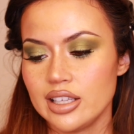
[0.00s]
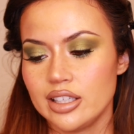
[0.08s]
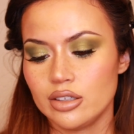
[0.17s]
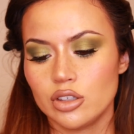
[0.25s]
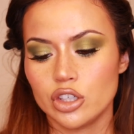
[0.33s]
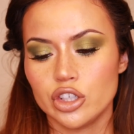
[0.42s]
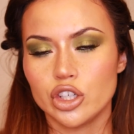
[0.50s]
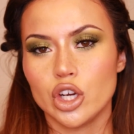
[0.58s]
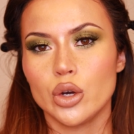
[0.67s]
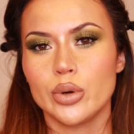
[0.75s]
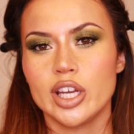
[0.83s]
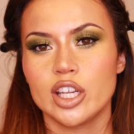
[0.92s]
And then I'm gonna
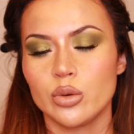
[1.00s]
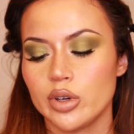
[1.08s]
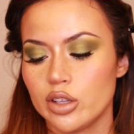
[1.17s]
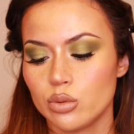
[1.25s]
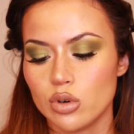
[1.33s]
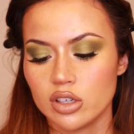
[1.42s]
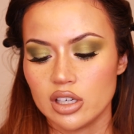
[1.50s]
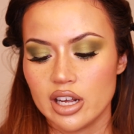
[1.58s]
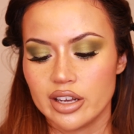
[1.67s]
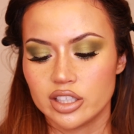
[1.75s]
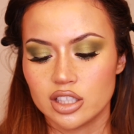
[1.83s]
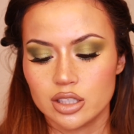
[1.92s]
go in with one
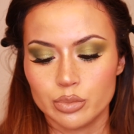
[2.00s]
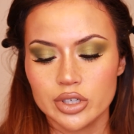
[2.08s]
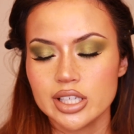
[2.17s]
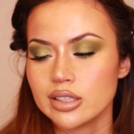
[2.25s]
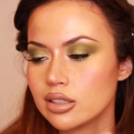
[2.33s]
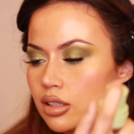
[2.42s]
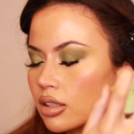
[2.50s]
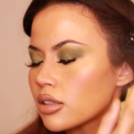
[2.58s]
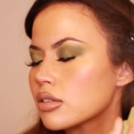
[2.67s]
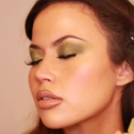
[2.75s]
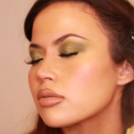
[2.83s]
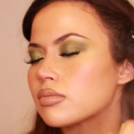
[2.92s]
last spritz.